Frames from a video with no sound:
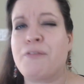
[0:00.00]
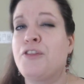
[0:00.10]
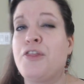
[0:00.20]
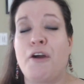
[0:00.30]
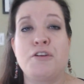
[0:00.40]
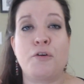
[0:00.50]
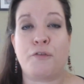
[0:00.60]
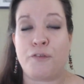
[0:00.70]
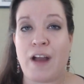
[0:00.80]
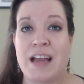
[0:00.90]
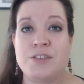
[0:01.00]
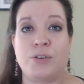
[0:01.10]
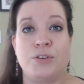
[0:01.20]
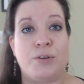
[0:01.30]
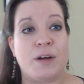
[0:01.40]
If they're your
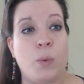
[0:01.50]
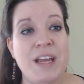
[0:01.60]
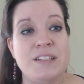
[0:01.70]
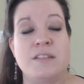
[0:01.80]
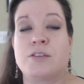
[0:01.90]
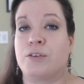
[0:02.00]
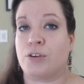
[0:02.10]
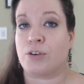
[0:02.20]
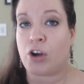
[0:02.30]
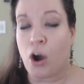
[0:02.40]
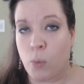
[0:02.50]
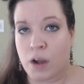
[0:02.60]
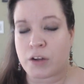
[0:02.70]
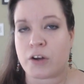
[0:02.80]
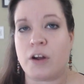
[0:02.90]
friend or your acquaintance or your
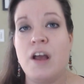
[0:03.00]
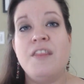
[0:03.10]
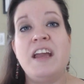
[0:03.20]
coworker,